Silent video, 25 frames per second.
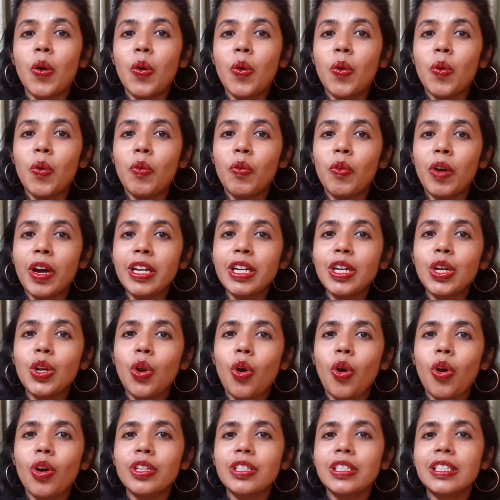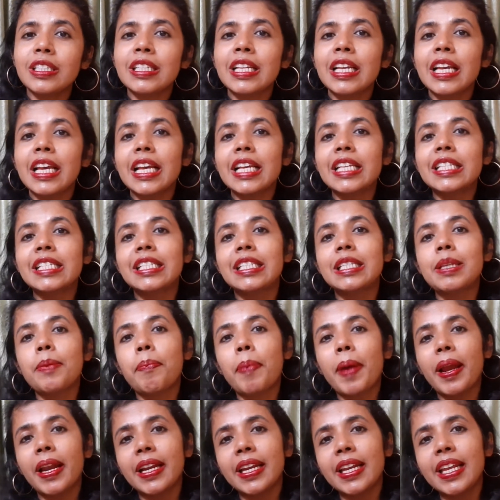One clause is
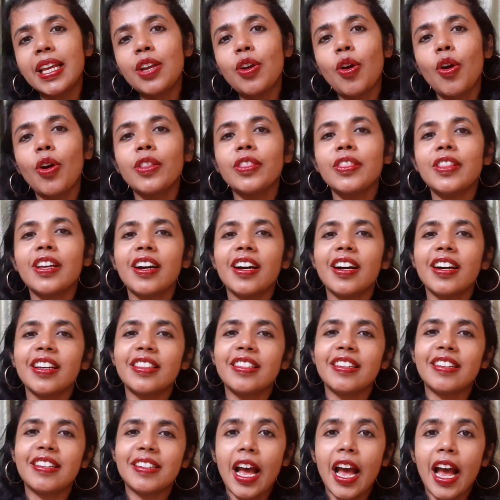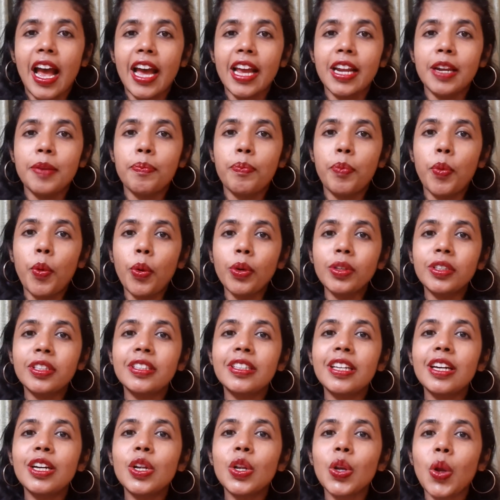depending on the other, and both
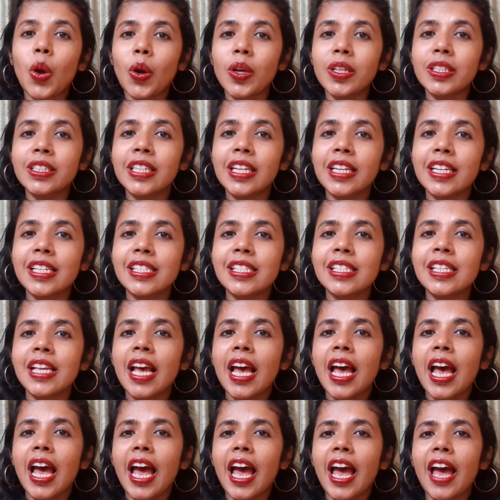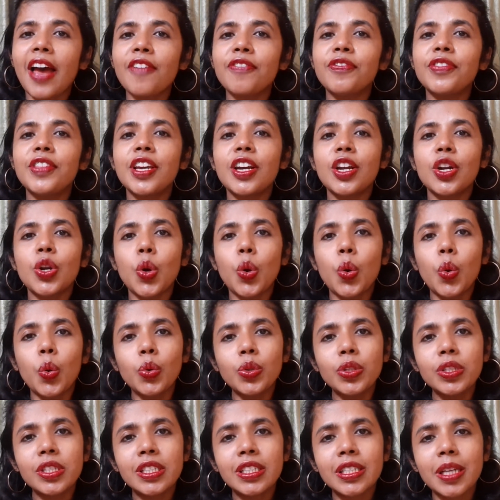the clauses have their
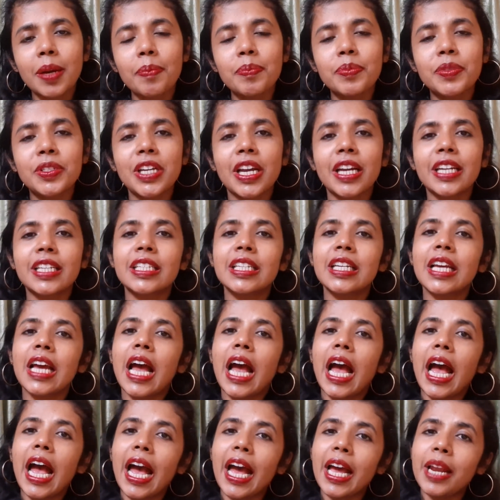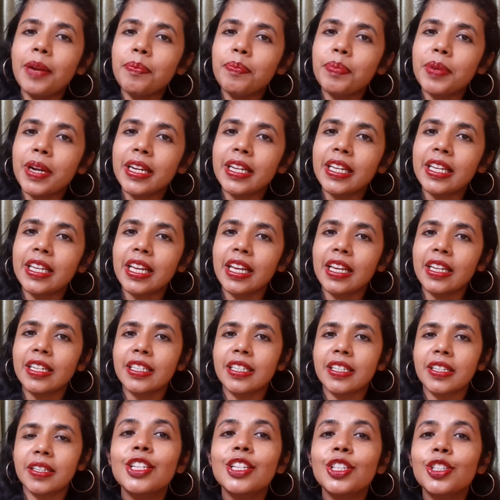own subject and
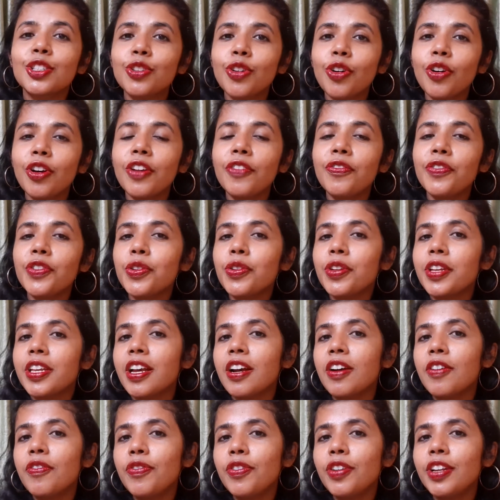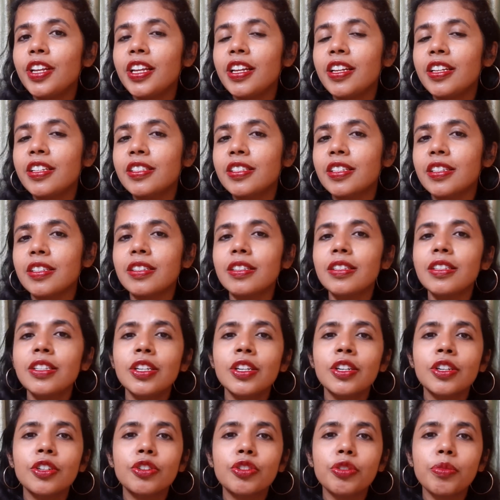predicate. So, if you carefully listen
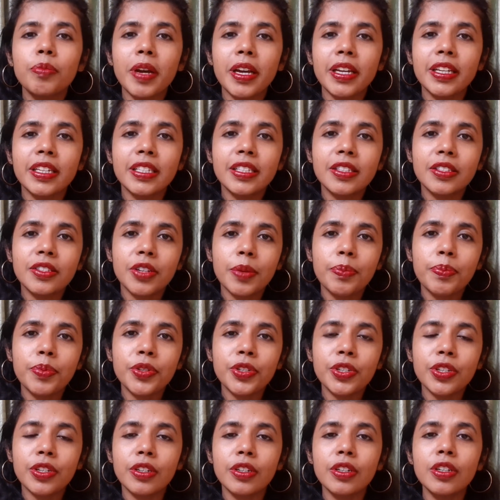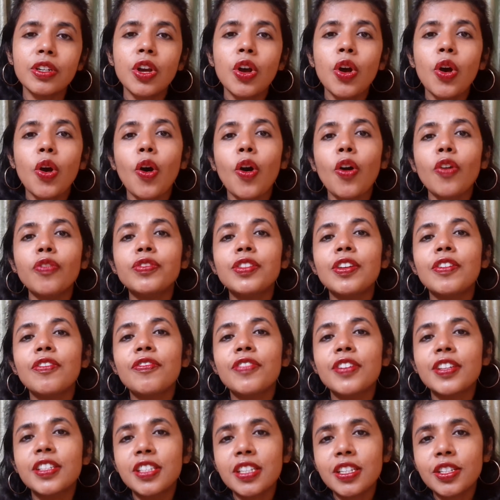to my description of the
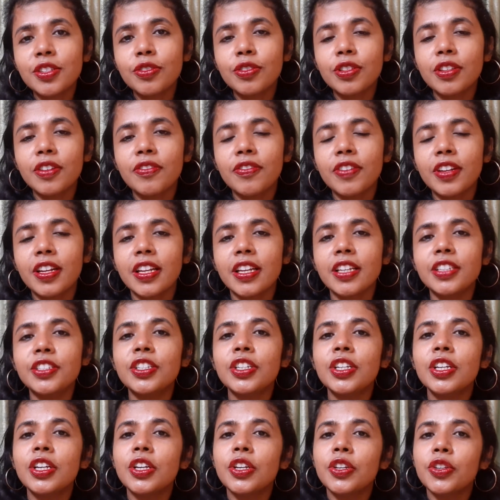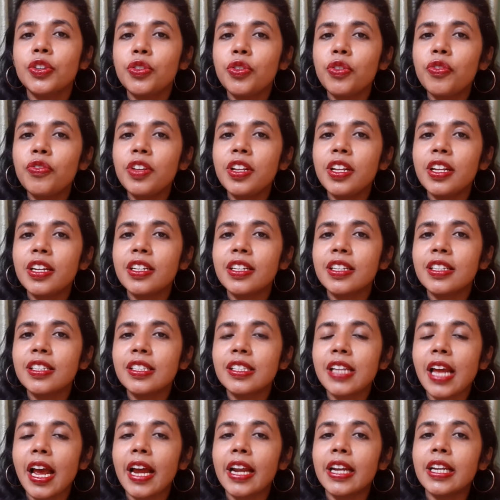visit to the village, you will
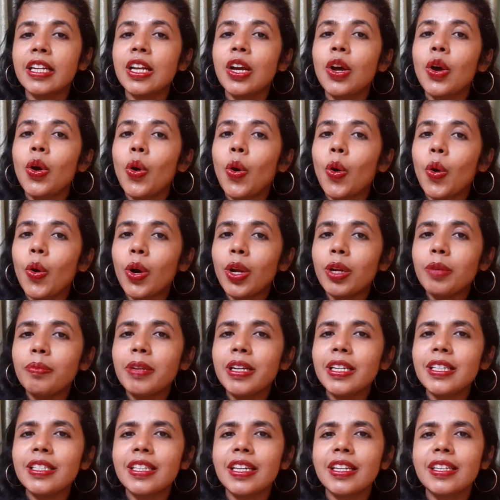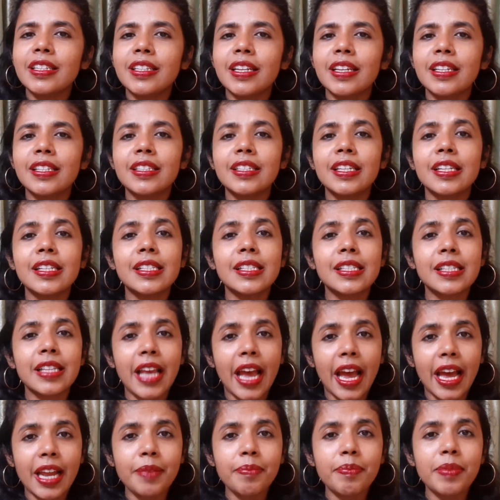understand all my sentences
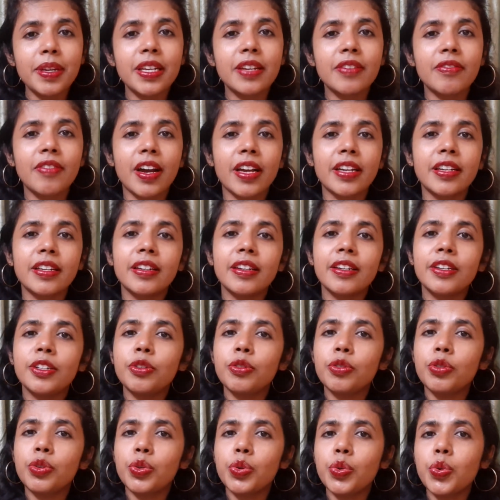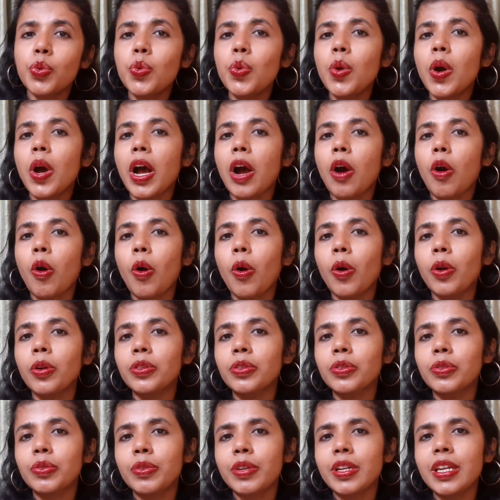can be divided into two or
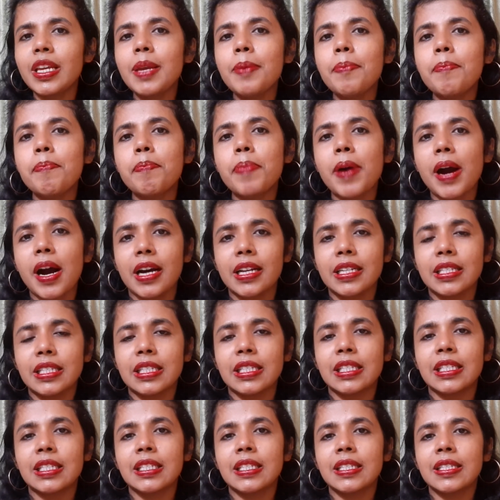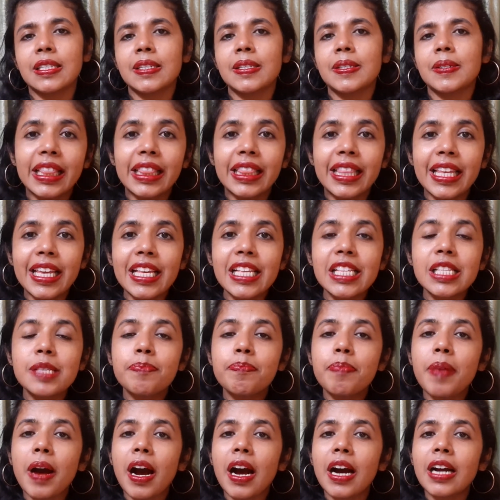three parts. These
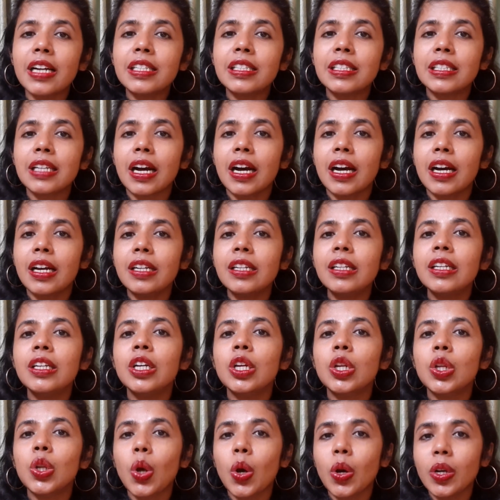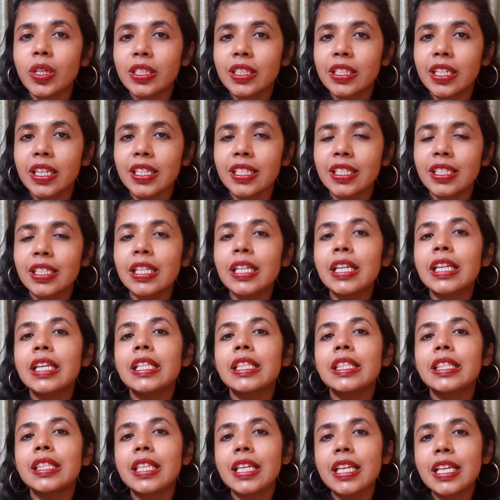parts are clauses.
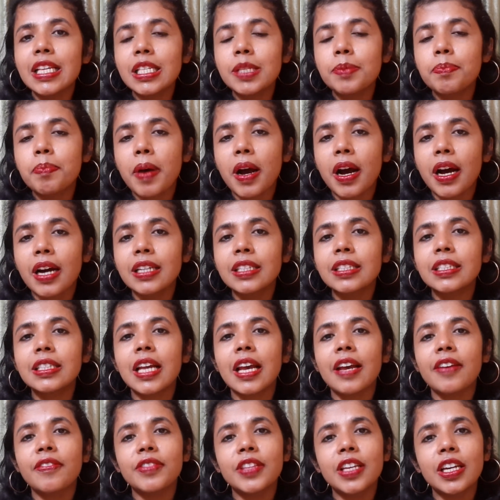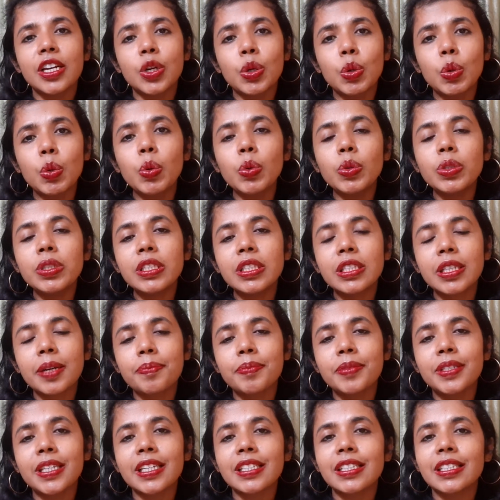These parts have their own
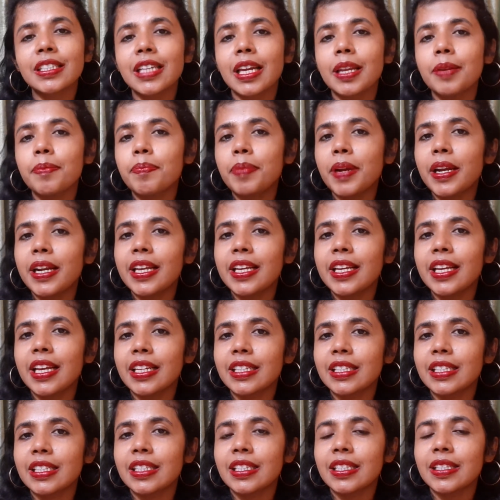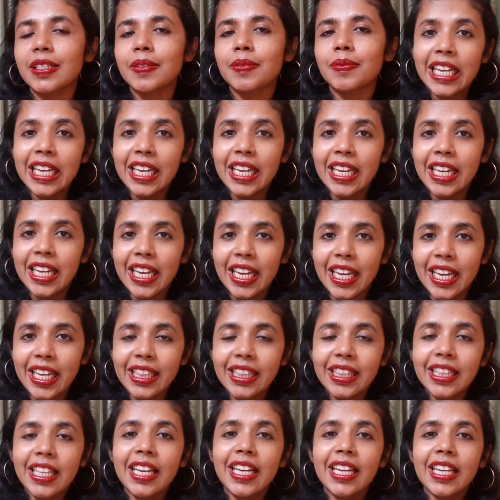subjects and predicates.
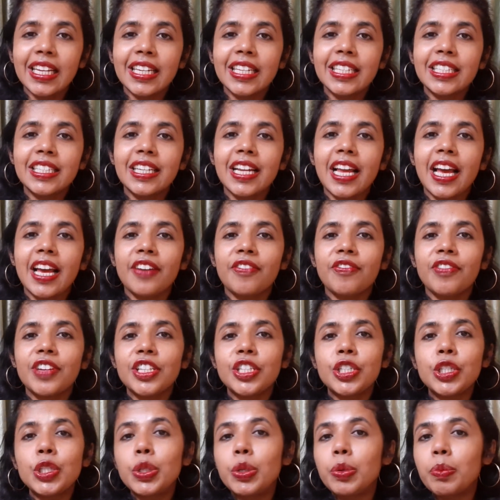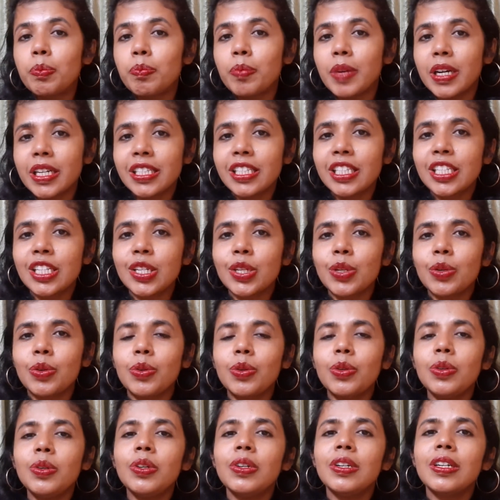In the English language, you must
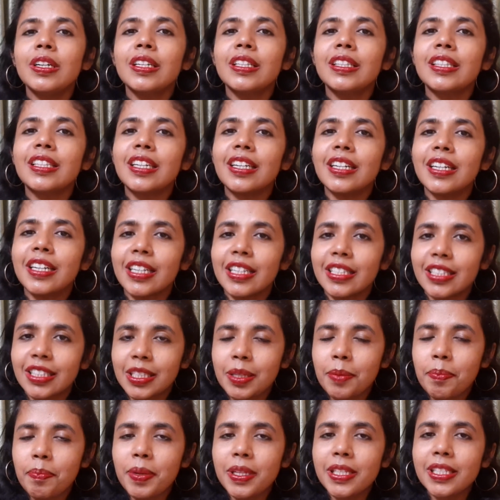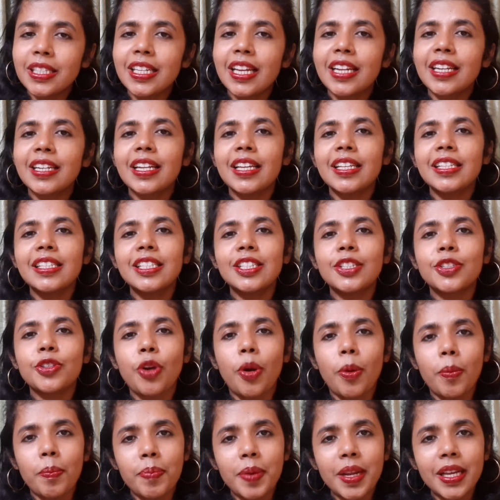know the simple sentence,
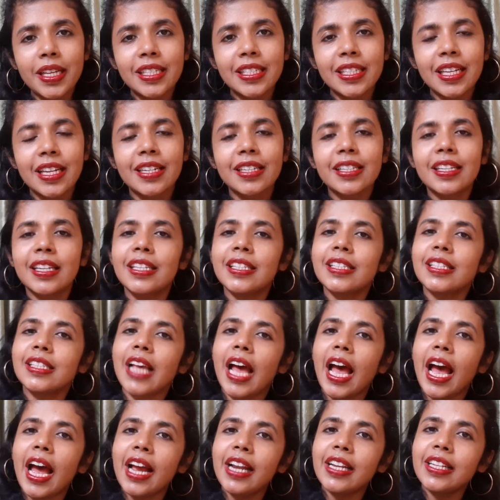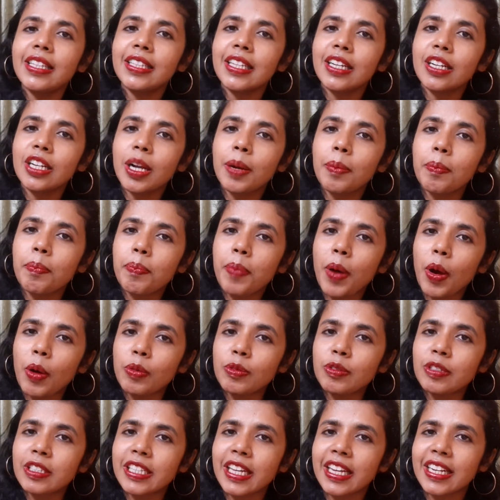complex sentence, and the
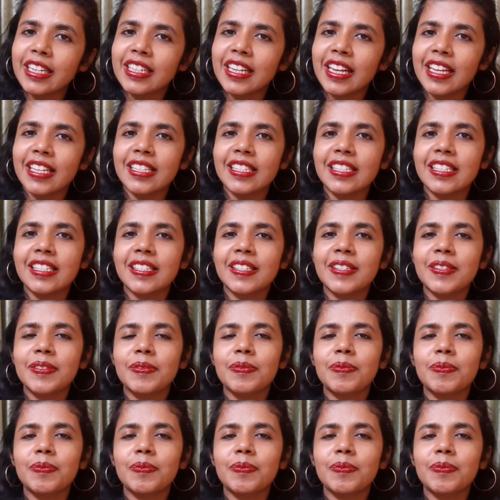compound sentence.